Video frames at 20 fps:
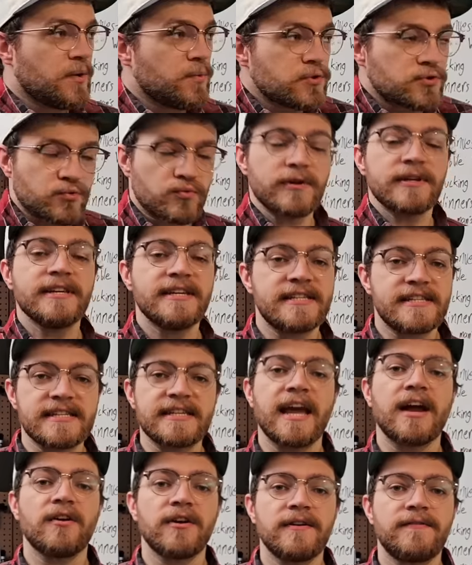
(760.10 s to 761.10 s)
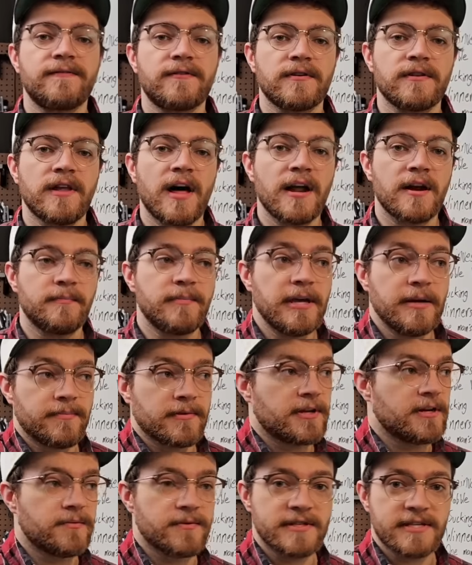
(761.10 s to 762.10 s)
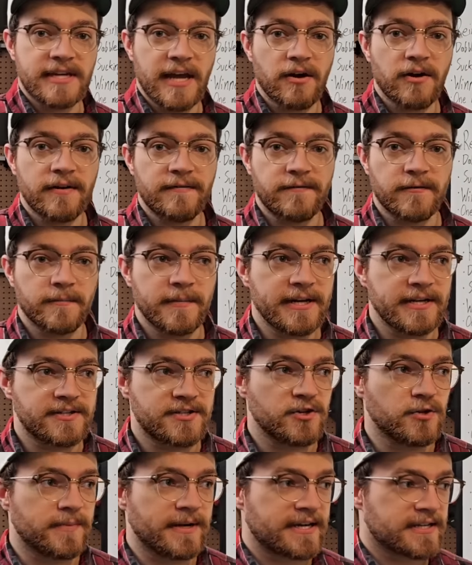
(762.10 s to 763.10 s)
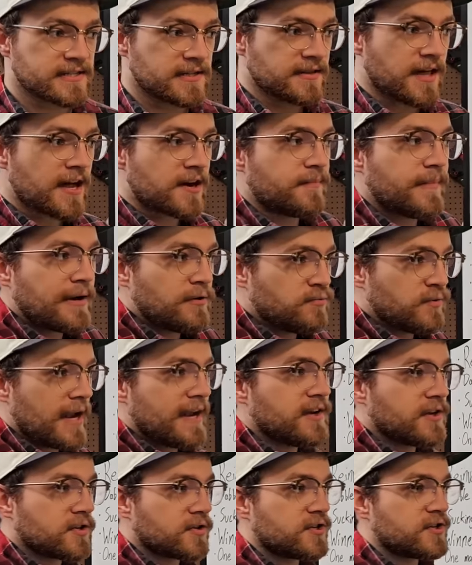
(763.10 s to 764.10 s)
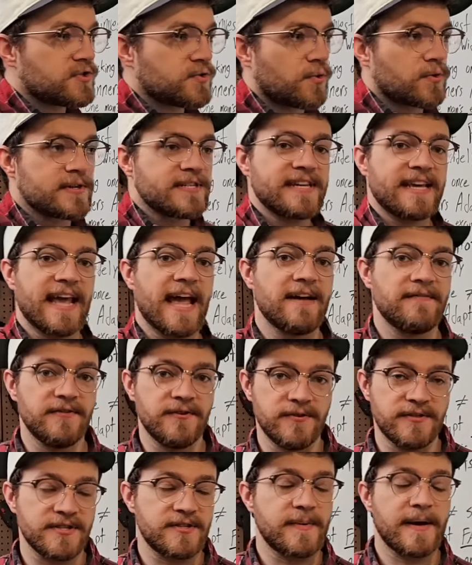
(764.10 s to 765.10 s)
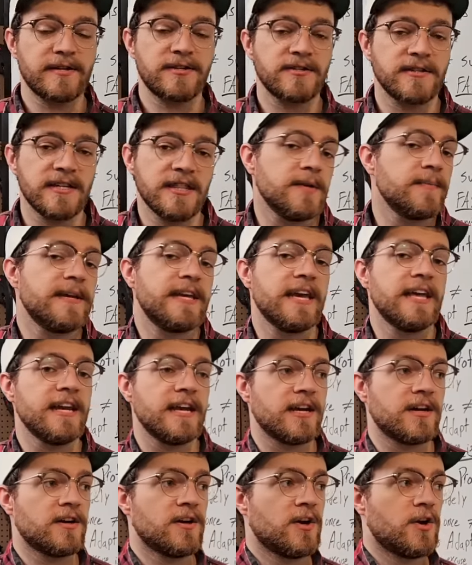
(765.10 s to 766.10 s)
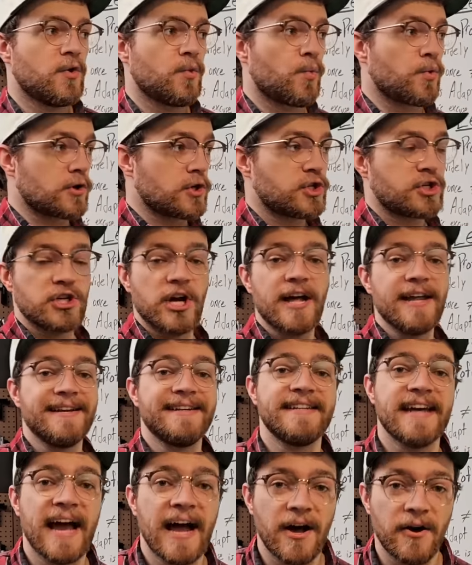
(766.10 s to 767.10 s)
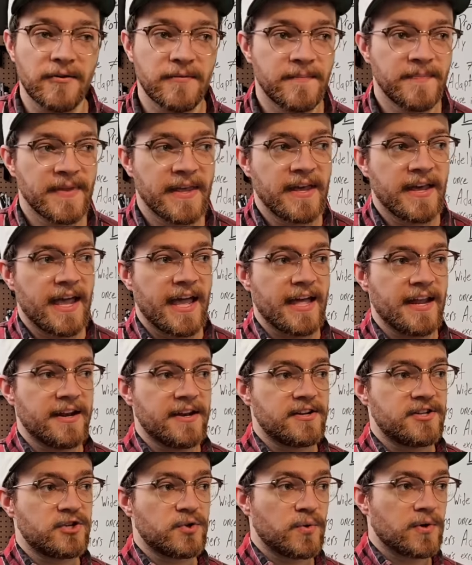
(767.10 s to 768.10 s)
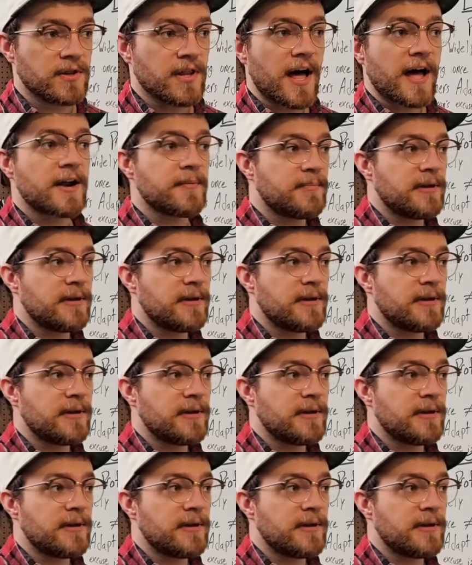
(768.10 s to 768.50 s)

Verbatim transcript: was really scary for a lot of people, and it was scary for me too, because a lot of my regular sourcing avenues, especially in the beginning, were shut down. And to a lot of